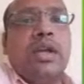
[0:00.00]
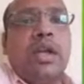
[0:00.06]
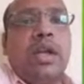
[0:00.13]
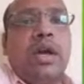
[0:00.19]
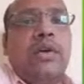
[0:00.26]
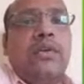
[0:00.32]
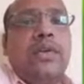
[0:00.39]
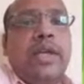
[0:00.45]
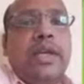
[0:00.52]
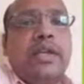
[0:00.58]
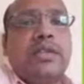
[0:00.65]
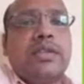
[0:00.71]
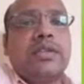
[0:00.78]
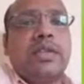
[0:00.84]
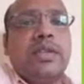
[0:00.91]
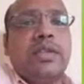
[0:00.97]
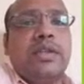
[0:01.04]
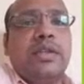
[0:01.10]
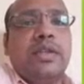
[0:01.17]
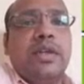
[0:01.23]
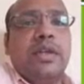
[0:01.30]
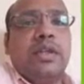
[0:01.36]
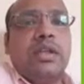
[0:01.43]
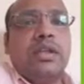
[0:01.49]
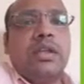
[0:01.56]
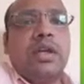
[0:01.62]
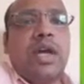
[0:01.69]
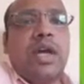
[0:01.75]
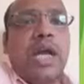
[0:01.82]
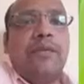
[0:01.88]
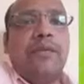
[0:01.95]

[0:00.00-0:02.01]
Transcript: Now let us see the